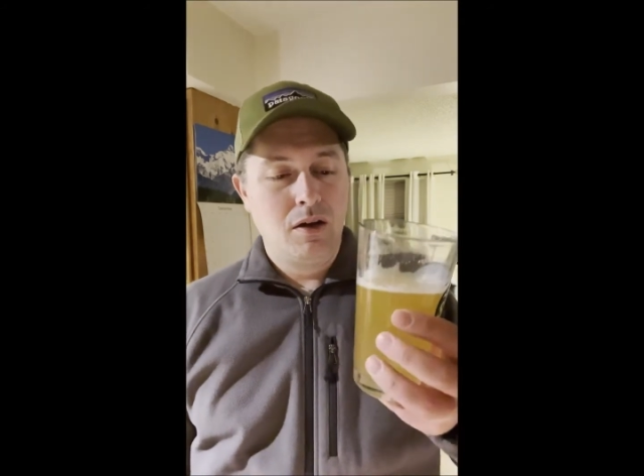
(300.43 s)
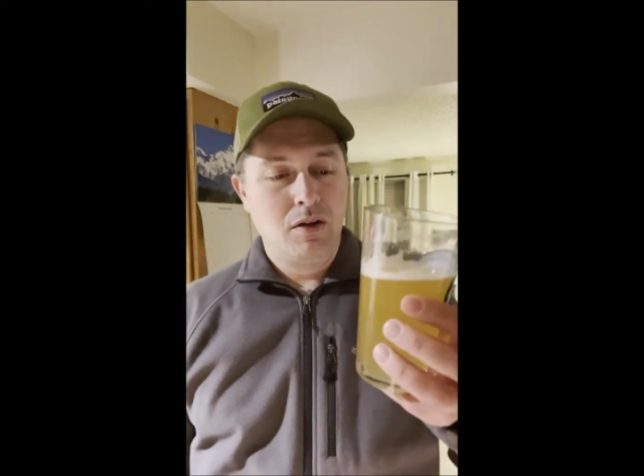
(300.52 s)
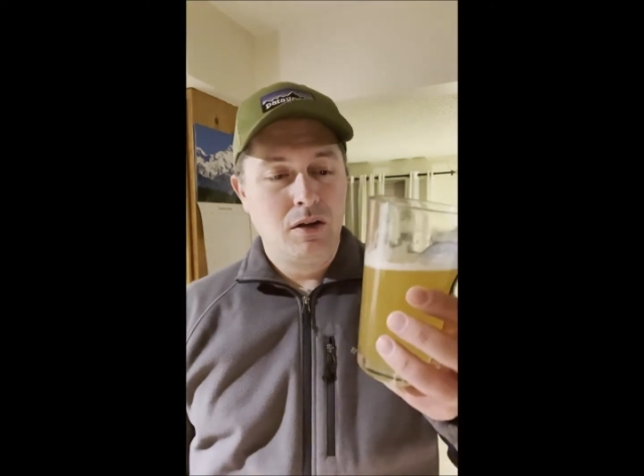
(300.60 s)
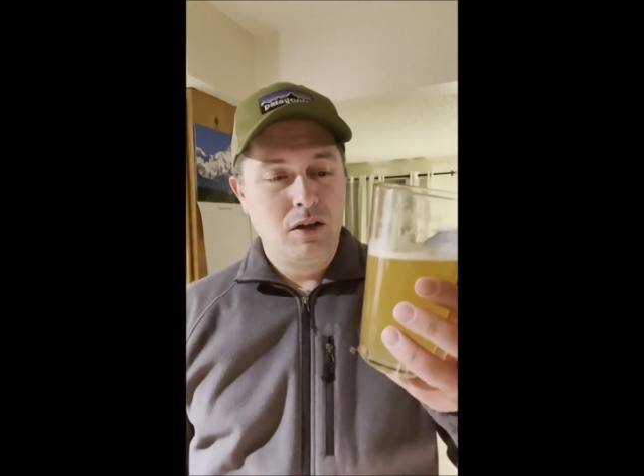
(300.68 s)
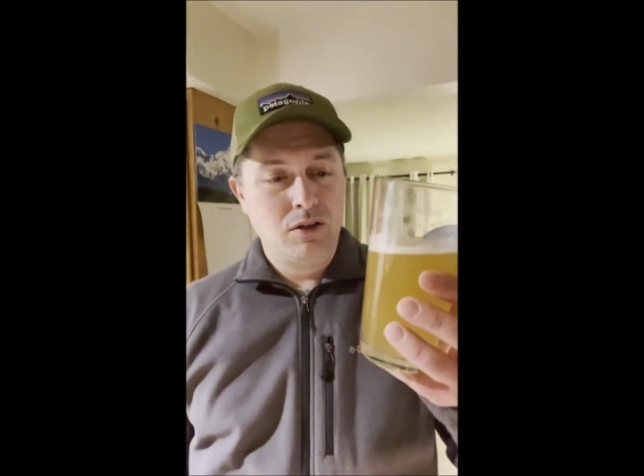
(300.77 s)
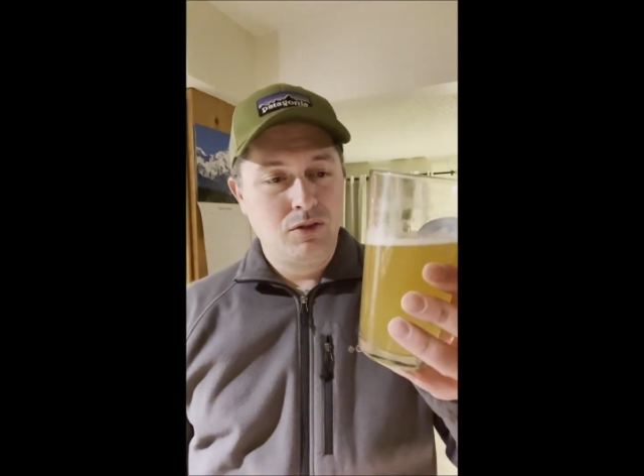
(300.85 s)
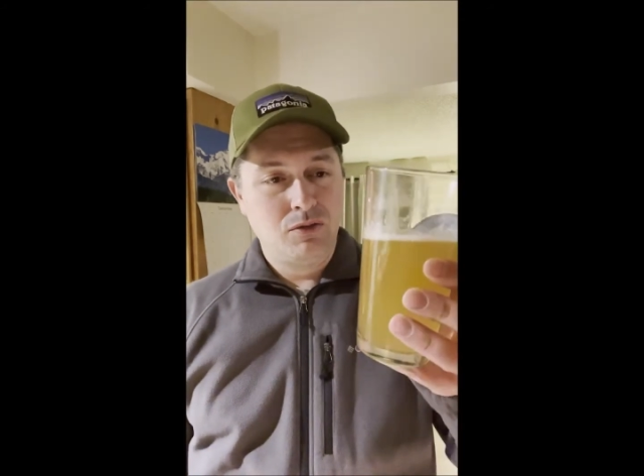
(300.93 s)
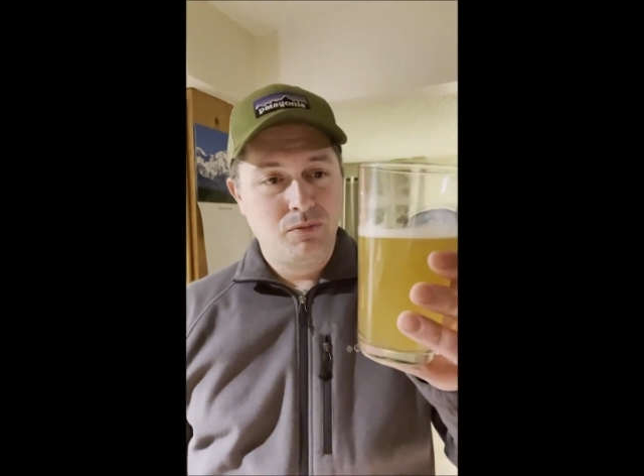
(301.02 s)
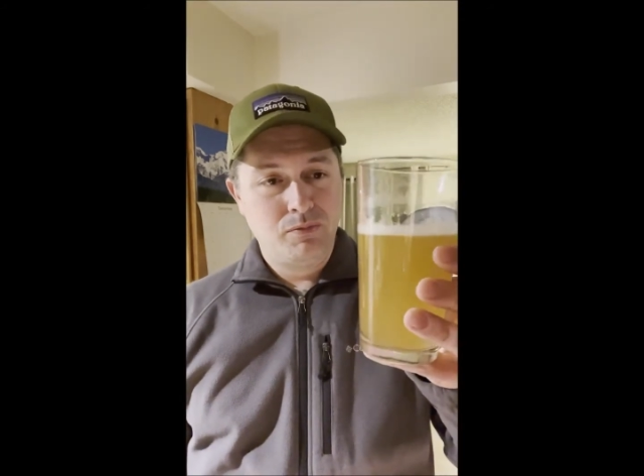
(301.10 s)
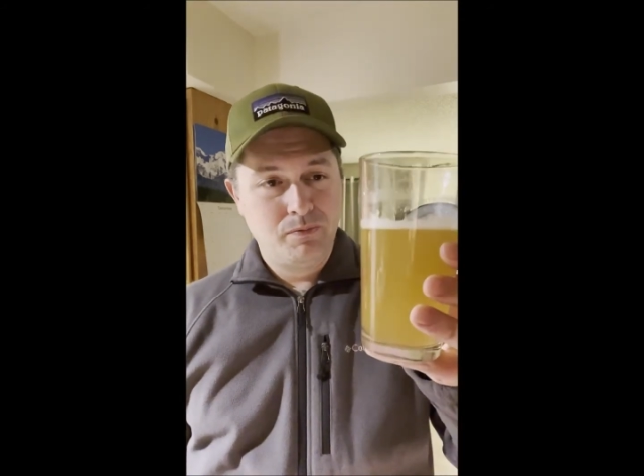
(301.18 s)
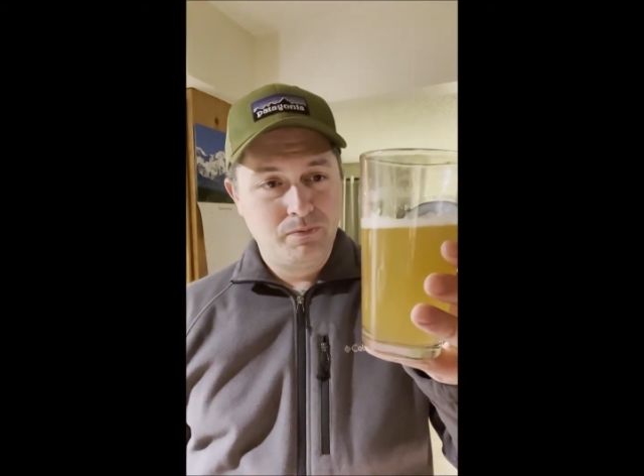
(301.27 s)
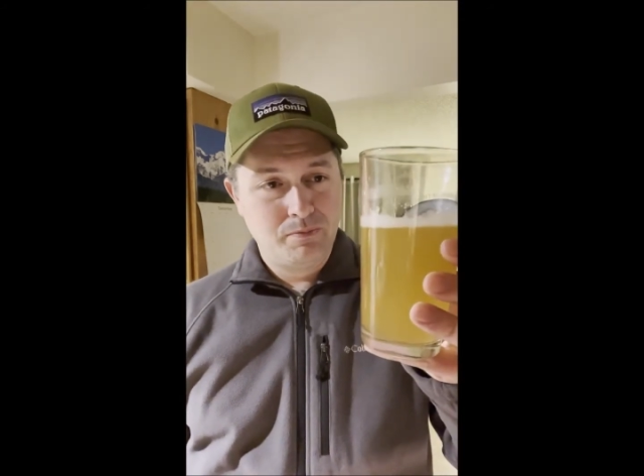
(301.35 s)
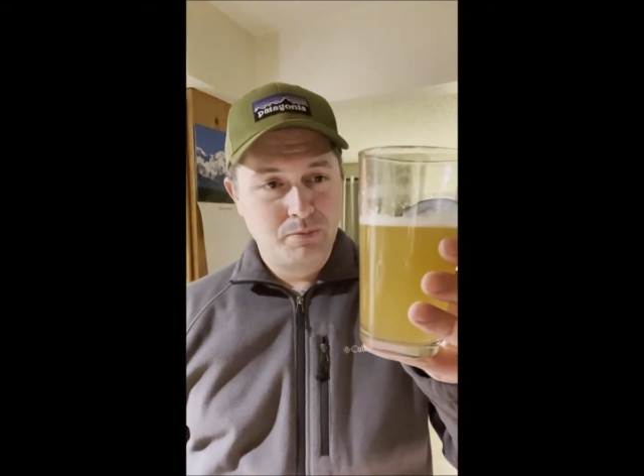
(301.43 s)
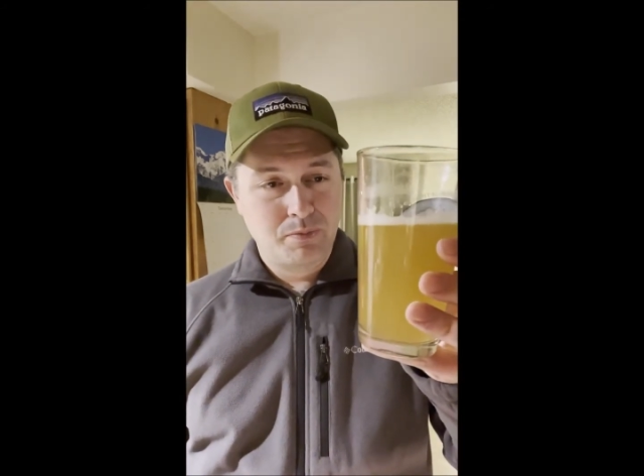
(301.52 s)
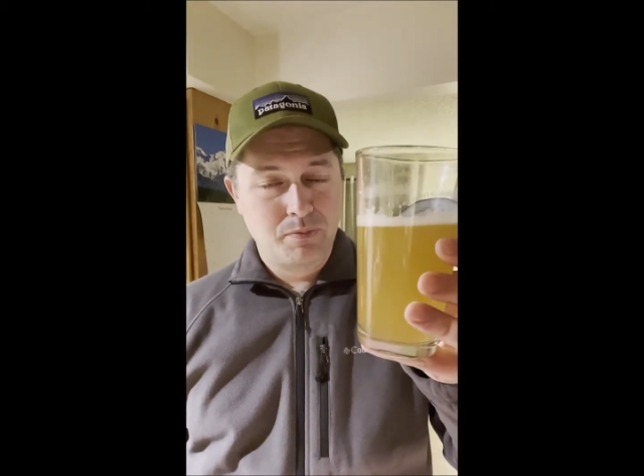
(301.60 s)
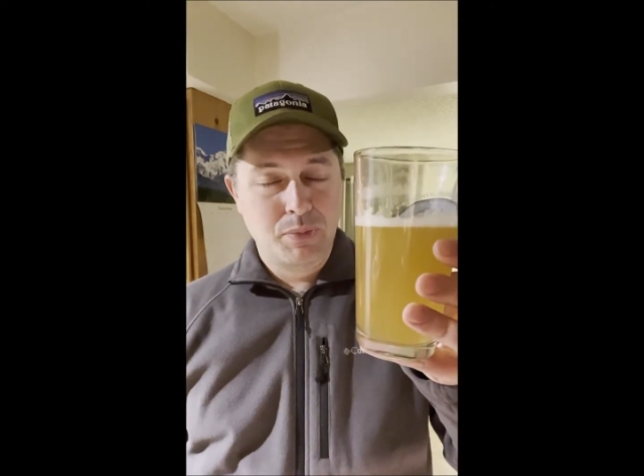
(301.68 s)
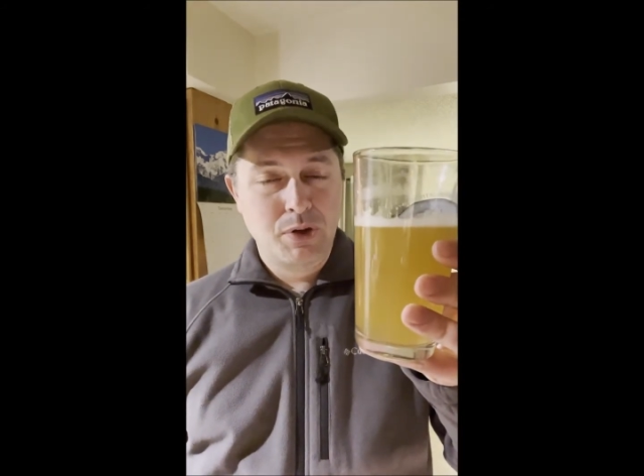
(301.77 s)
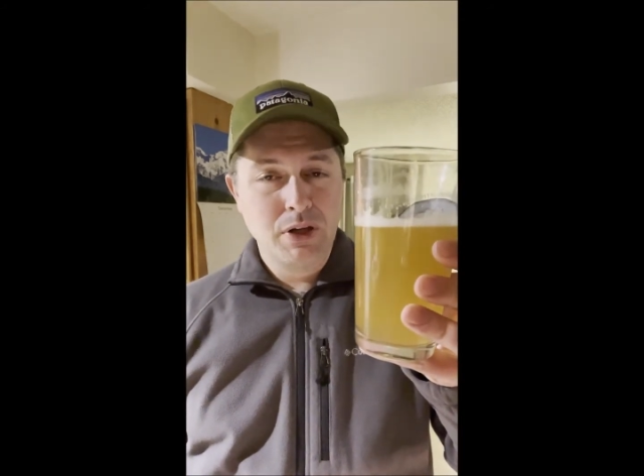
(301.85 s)
it's
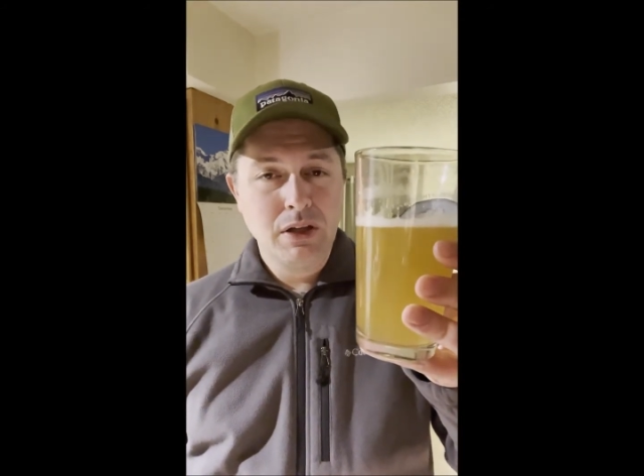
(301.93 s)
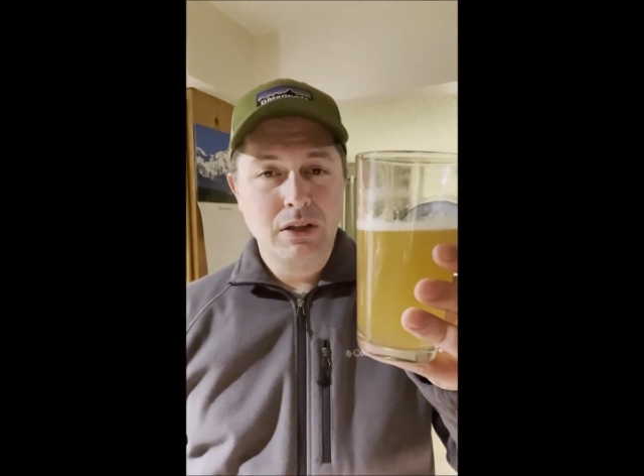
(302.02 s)
pretty